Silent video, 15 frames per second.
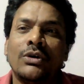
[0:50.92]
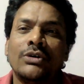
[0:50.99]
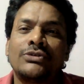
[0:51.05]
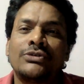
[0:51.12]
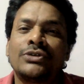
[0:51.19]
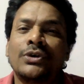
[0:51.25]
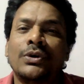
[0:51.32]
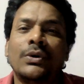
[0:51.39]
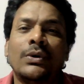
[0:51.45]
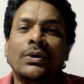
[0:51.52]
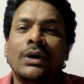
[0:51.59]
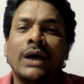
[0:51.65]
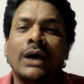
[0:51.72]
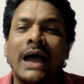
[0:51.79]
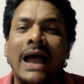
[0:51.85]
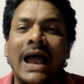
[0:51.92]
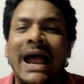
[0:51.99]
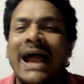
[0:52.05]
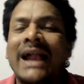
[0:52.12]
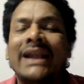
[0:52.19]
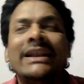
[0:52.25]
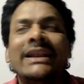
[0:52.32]
So,
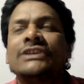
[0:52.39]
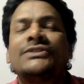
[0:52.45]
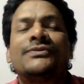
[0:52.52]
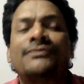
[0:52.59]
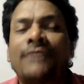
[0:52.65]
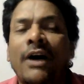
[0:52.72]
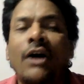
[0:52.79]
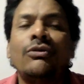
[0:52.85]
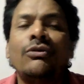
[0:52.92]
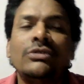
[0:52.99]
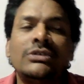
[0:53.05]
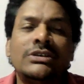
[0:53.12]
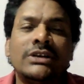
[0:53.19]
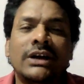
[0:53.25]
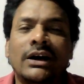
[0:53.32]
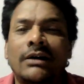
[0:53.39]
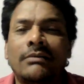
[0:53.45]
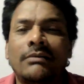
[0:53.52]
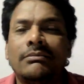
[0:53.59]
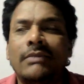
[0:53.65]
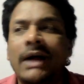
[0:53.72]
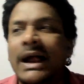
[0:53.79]
and is found
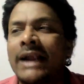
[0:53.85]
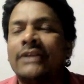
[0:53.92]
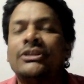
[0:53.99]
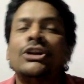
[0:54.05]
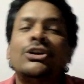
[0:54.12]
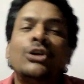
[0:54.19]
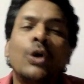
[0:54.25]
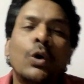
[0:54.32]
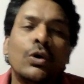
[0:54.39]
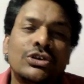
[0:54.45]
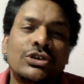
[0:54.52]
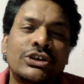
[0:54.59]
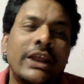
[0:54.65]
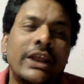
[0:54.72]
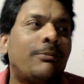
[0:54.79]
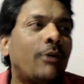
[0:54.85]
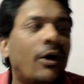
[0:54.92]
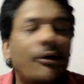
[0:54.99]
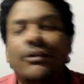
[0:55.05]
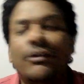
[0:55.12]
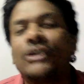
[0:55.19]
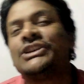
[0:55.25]
at the doorstep
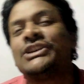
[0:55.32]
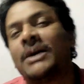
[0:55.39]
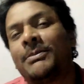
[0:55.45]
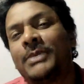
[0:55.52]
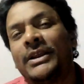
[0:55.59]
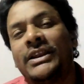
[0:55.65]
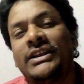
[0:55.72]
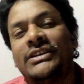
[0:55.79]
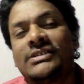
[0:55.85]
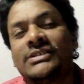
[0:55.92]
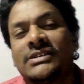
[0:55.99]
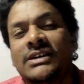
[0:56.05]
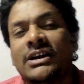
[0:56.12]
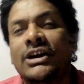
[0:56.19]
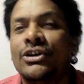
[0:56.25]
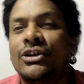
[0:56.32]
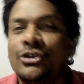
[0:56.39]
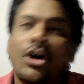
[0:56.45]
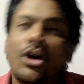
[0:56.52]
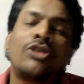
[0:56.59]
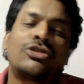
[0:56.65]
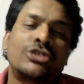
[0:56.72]
of a Japanese
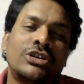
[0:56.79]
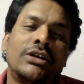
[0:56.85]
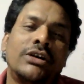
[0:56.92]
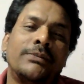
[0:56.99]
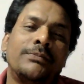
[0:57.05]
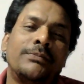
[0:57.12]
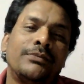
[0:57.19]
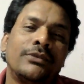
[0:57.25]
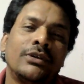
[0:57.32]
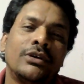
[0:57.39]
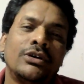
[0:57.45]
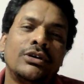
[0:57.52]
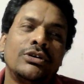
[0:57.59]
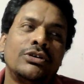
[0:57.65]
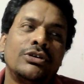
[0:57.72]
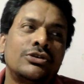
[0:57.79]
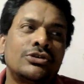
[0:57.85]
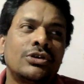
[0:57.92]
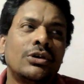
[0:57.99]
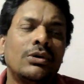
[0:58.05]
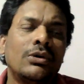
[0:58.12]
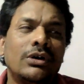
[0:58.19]
doctor.
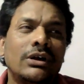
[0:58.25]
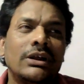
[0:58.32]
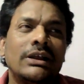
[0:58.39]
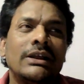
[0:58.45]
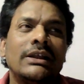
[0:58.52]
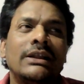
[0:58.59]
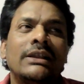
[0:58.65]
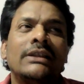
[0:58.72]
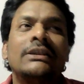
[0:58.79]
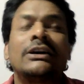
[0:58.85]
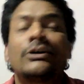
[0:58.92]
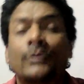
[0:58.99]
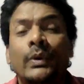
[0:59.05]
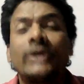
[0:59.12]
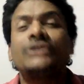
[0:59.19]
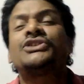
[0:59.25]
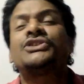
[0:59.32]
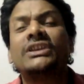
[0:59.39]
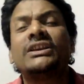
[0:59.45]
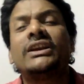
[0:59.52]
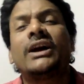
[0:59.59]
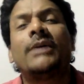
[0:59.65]
So, the
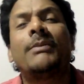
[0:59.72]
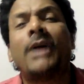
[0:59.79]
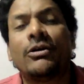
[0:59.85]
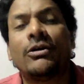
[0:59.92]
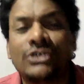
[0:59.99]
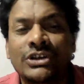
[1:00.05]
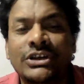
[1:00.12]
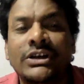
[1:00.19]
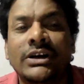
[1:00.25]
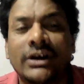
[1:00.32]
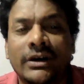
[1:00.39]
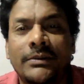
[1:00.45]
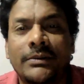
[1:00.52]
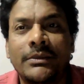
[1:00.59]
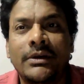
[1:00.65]
question come out here,